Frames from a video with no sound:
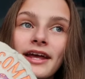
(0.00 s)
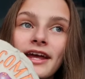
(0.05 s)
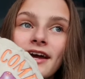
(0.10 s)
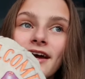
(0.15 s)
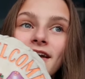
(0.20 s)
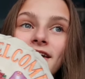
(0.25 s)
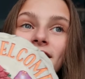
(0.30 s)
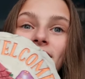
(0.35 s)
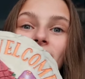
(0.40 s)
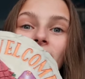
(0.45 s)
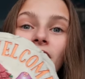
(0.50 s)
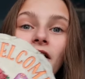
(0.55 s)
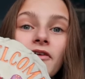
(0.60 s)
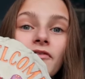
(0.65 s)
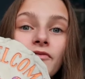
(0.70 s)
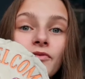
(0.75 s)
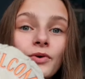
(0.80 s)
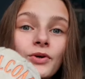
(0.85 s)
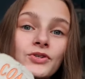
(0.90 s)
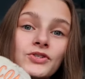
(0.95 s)
and it
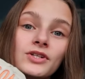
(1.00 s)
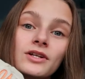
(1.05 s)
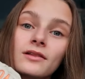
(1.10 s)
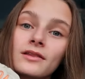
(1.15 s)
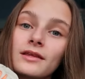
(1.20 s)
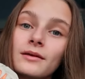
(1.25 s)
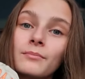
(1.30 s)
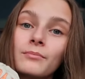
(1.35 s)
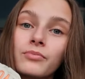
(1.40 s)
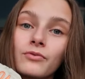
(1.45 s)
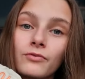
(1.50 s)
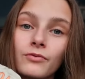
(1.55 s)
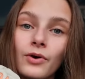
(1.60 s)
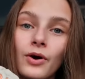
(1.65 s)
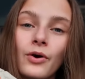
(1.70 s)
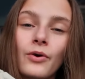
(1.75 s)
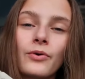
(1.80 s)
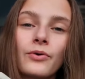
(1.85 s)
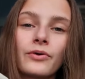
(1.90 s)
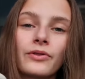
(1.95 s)
unfortunately
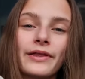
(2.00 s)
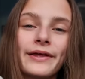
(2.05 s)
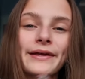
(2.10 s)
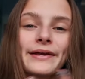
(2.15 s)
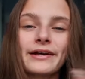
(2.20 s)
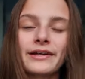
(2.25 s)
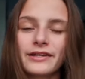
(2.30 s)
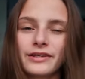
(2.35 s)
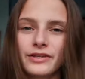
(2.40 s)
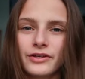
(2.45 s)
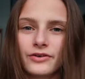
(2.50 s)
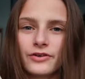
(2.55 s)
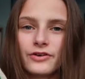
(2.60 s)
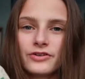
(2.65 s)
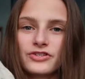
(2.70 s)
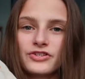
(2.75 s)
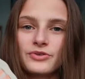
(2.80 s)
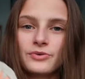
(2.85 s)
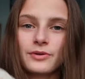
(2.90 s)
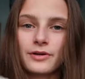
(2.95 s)
broke like a year
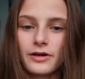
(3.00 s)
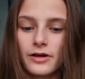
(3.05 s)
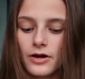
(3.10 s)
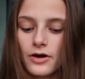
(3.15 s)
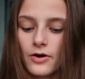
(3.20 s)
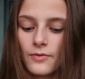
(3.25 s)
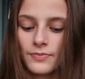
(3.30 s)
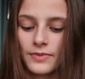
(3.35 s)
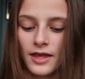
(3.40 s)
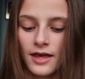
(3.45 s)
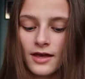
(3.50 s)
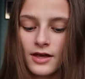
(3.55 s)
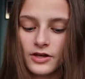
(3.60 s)
or two ago